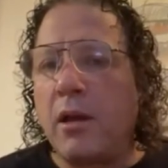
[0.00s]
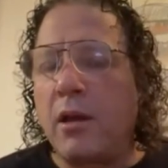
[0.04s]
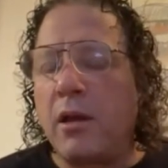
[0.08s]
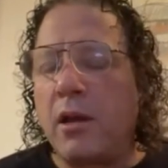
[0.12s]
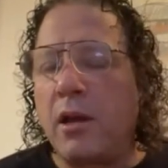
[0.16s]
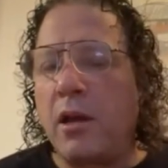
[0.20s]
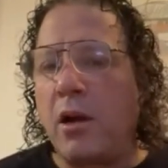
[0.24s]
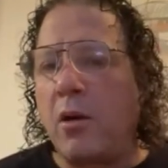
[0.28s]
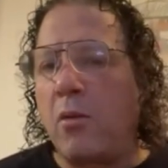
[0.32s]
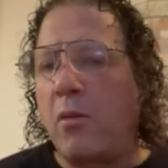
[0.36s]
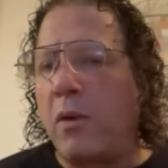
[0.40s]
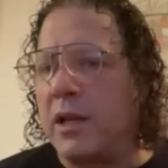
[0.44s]

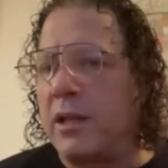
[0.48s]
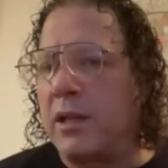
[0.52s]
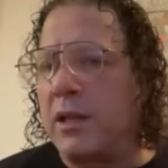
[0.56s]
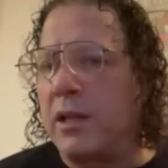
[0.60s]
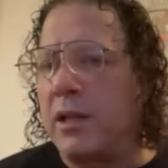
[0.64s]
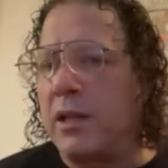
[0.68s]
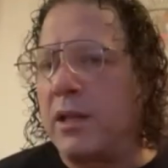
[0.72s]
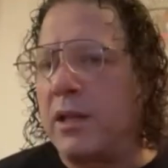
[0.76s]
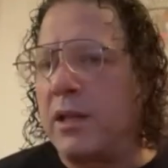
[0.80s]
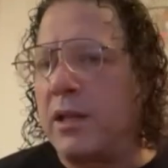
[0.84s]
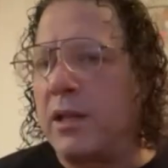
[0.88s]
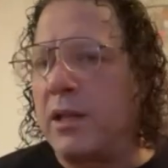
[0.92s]
You know, what's
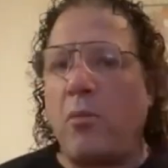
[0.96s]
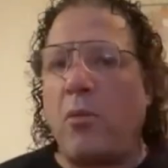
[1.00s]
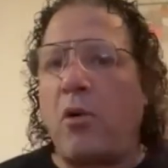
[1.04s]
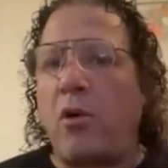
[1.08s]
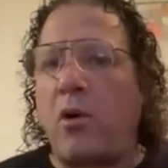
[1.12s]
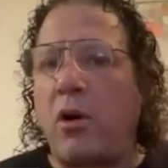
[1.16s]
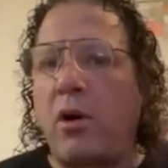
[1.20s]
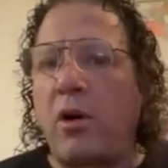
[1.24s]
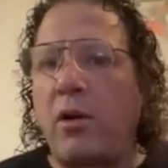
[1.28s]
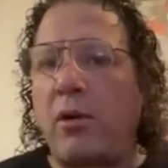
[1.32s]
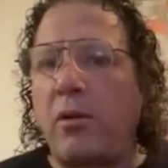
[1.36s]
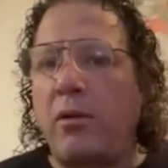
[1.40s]
going to do
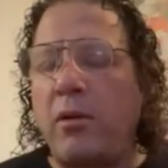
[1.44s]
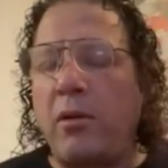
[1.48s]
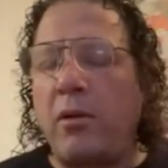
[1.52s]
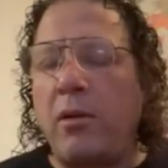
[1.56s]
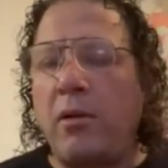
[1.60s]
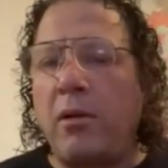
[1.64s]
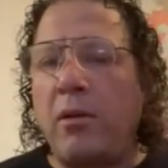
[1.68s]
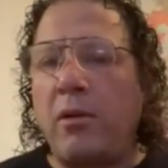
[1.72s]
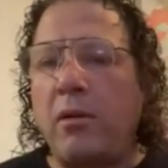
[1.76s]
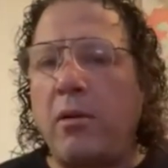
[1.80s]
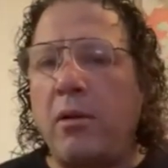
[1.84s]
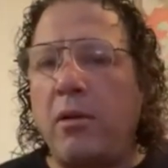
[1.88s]
more
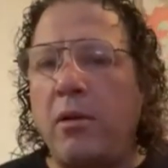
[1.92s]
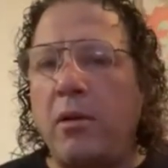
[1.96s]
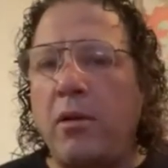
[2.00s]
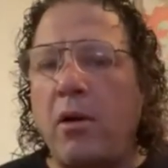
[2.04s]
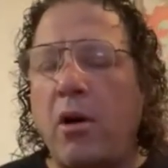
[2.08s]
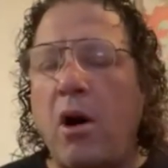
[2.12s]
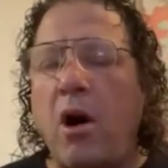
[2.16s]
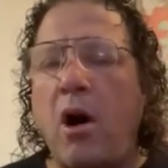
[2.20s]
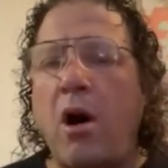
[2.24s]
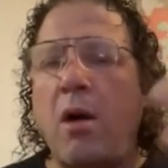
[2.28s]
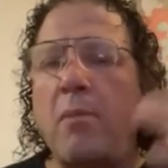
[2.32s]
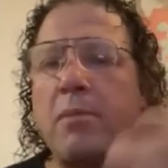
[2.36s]

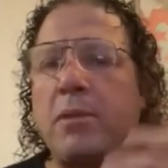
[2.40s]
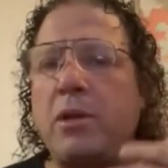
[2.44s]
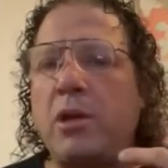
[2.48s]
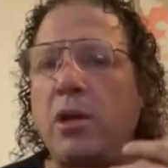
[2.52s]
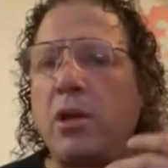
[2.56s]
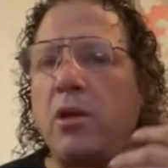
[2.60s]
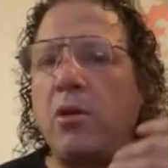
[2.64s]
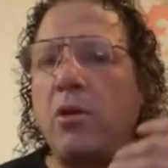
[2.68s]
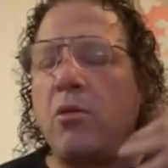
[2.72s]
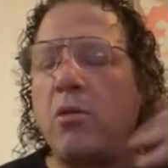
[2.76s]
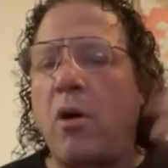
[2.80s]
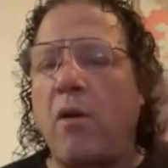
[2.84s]
harm
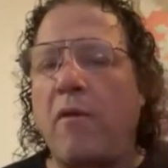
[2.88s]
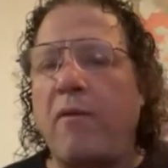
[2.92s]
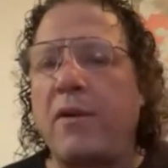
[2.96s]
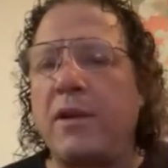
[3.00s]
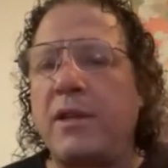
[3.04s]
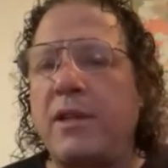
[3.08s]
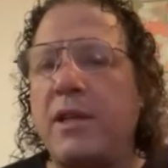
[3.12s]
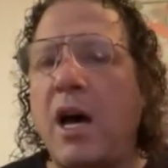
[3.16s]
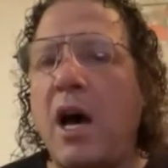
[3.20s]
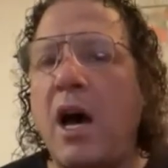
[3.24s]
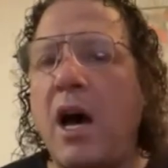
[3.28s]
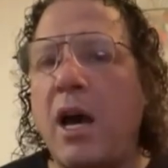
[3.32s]
to you over
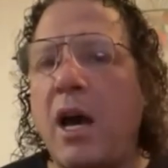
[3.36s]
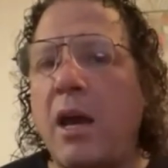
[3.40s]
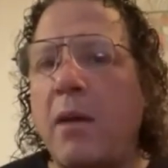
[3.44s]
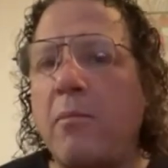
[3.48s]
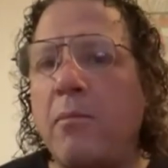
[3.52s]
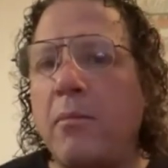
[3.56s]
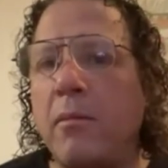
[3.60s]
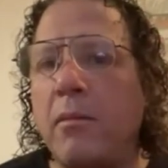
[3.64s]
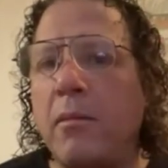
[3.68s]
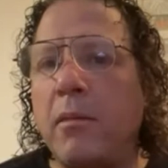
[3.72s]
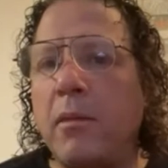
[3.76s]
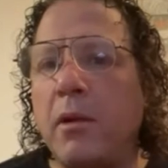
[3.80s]
time?
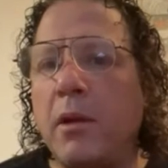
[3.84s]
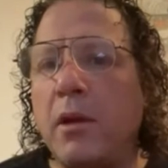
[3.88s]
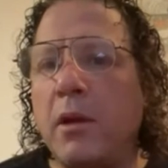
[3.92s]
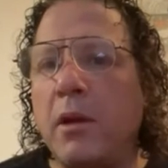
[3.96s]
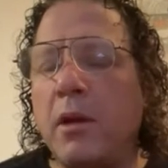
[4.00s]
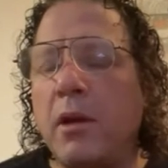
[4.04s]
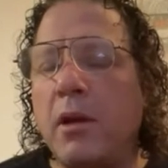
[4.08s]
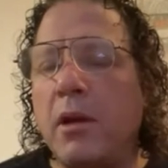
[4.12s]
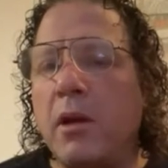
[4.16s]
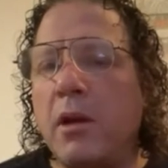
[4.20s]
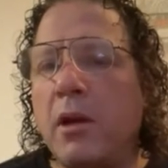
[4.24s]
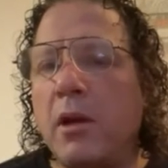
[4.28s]

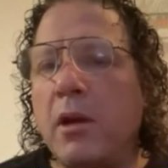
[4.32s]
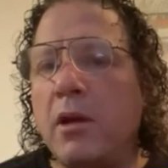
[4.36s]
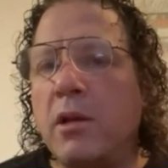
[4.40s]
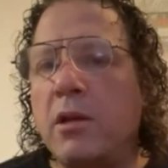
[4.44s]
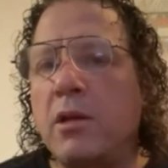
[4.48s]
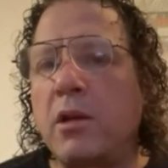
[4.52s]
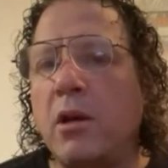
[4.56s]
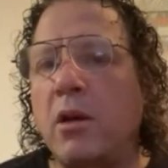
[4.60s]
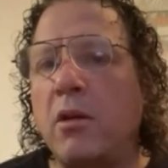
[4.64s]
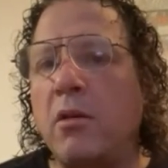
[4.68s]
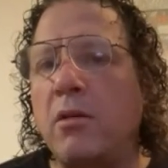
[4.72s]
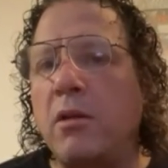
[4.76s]

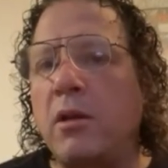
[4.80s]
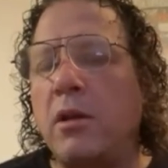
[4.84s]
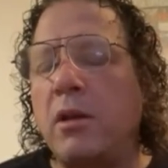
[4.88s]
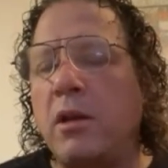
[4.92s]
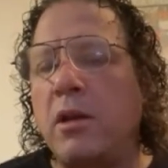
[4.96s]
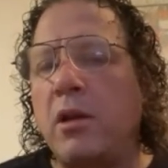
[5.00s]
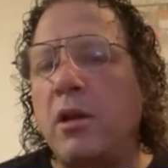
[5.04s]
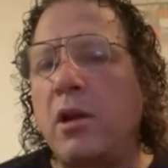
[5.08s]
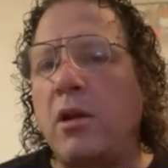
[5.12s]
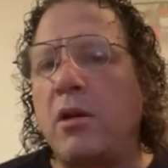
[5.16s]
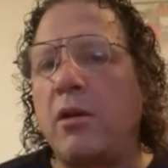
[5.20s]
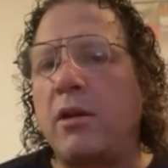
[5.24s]
So,
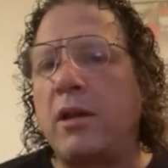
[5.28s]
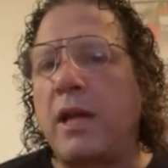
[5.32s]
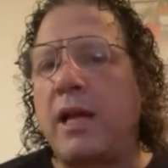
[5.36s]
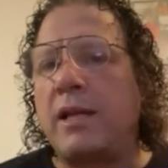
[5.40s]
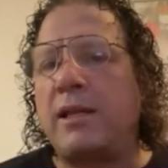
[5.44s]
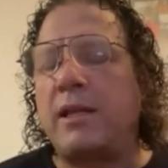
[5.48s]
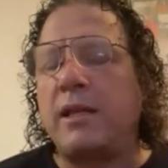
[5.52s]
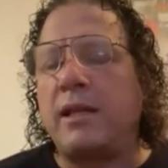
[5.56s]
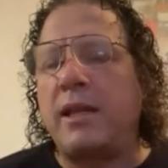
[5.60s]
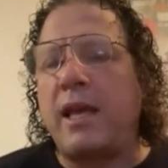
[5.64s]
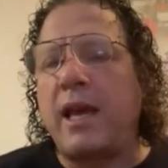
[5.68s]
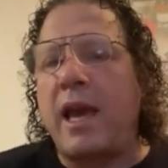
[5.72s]
you know,
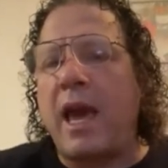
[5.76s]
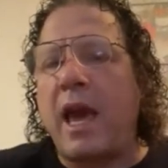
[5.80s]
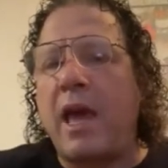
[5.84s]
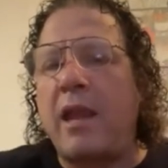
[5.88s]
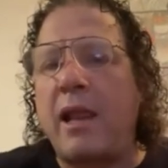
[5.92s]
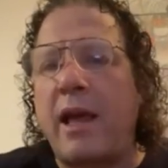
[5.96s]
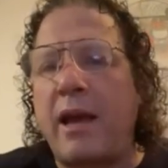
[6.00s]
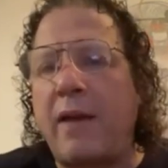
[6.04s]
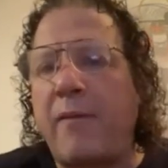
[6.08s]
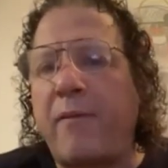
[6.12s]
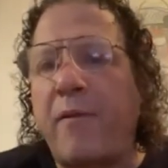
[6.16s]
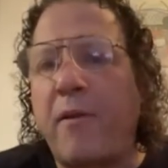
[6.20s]
that's the thing.
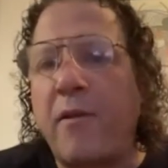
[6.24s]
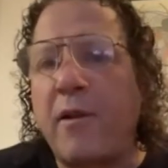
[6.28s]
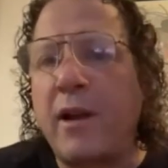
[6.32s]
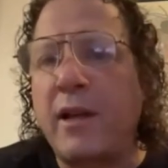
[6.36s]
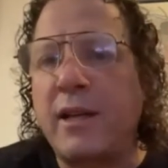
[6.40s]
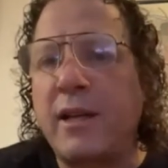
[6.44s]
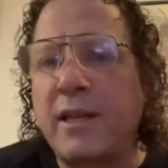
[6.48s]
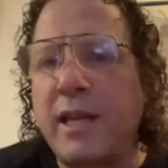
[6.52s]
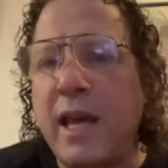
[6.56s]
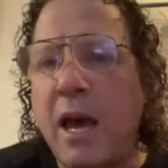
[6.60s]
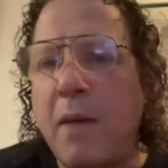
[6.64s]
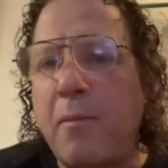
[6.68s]
And like, for
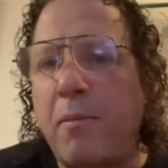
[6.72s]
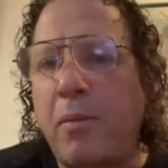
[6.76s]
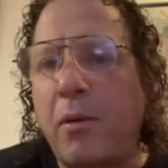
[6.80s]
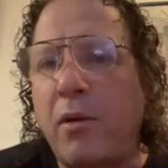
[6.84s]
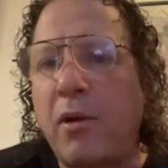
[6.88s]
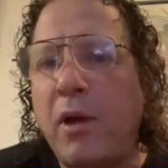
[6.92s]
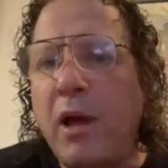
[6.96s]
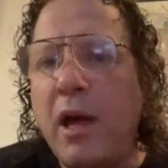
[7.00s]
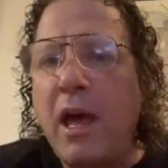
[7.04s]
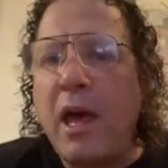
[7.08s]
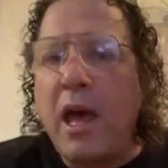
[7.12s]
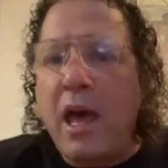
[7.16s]

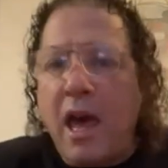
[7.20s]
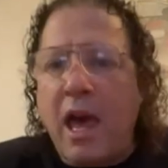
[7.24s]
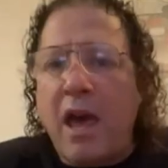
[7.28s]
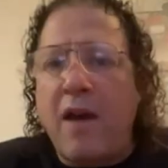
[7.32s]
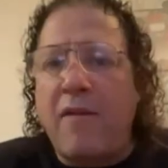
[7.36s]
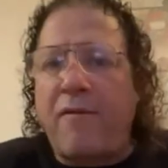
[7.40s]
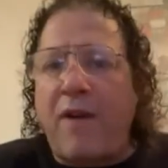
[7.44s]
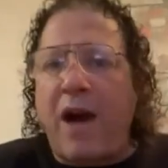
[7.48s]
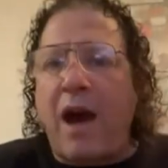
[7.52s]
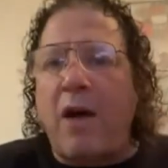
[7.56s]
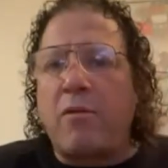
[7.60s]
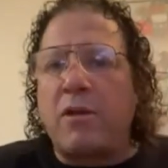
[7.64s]
example,
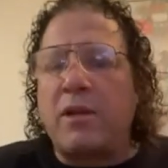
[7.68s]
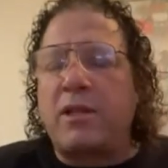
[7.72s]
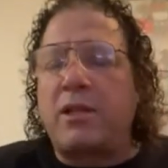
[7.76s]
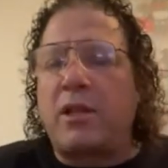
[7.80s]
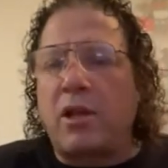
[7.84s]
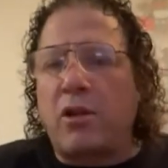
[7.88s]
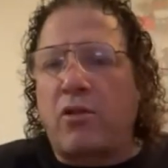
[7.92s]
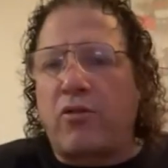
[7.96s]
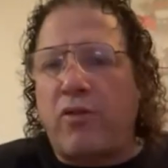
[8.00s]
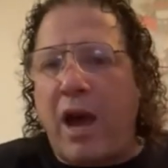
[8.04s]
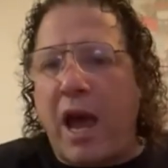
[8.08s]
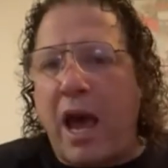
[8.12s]
if I was
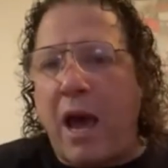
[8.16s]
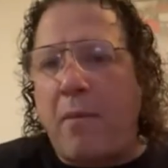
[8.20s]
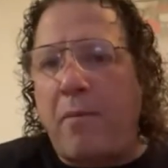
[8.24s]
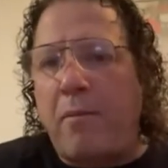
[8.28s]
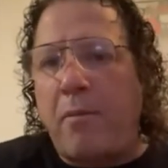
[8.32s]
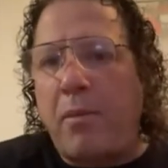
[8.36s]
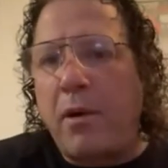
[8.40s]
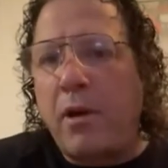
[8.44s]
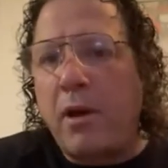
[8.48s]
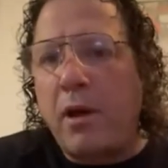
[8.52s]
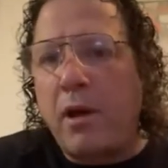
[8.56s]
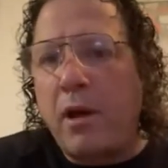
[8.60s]
to grab,
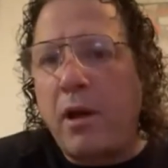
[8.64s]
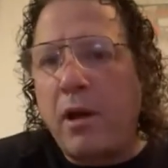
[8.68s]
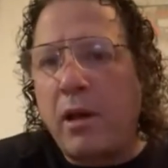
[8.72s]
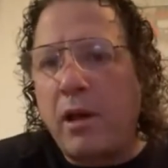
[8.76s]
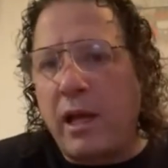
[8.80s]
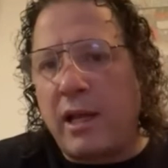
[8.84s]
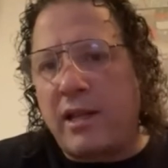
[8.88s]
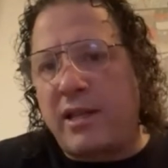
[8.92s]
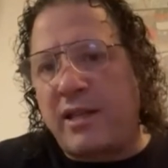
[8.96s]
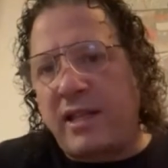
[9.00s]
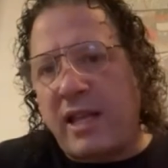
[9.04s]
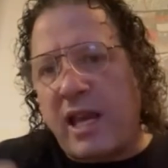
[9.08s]

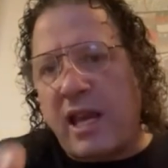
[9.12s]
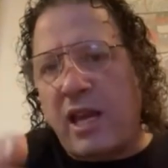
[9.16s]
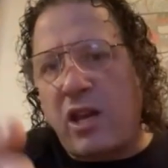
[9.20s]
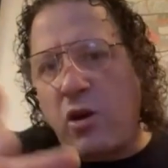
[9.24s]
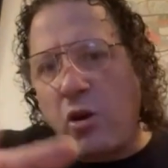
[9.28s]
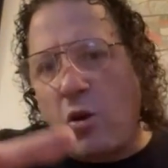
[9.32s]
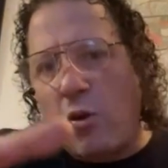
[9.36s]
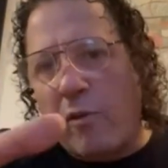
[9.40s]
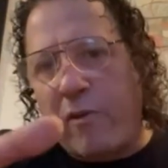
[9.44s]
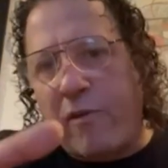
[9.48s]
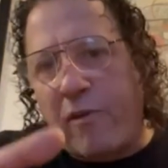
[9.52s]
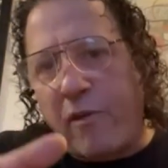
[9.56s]
let's say
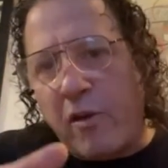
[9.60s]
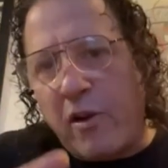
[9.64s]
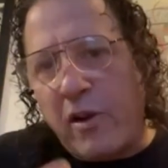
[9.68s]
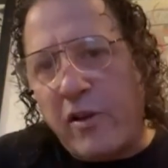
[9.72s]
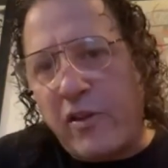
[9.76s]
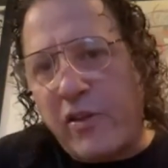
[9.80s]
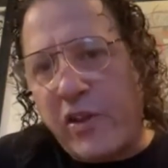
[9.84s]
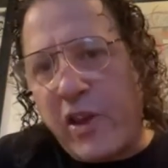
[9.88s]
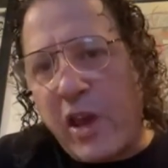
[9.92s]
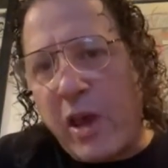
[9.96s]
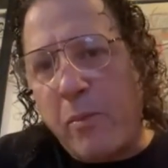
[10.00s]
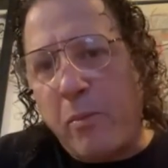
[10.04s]
you, for
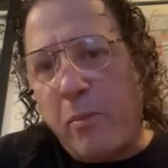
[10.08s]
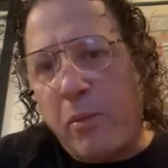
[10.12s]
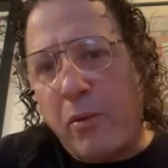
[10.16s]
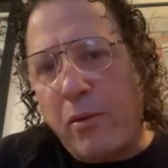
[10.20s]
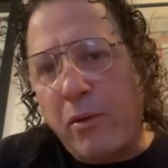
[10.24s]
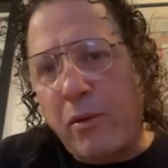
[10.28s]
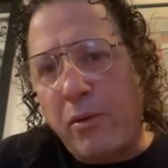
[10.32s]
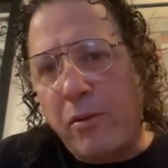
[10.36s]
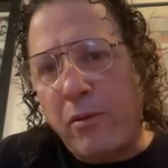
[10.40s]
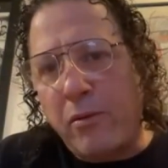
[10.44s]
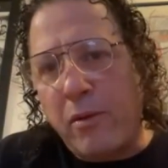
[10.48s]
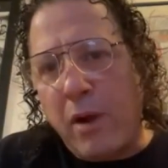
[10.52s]
example,
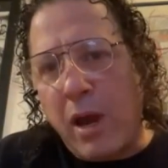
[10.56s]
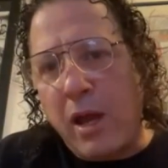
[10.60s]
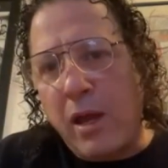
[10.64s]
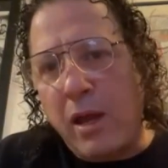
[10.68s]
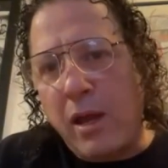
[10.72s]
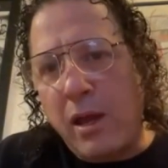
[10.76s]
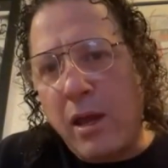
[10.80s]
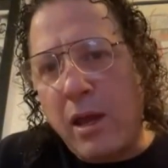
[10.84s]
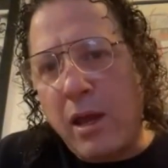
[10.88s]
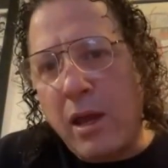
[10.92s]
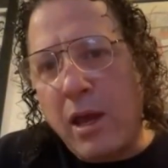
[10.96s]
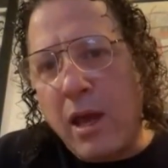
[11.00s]
right?
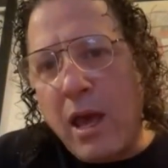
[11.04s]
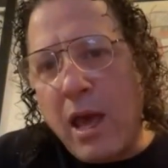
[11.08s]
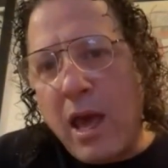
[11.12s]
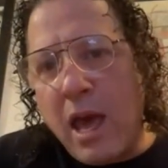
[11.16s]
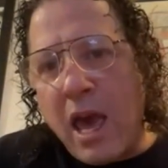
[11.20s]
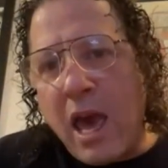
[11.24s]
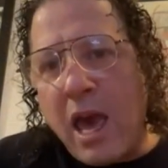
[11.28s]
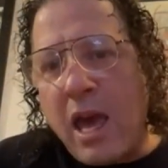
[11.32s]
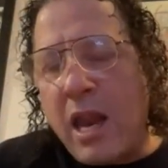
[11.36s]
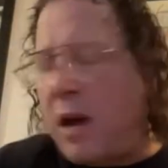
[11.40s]
Mm-hmm.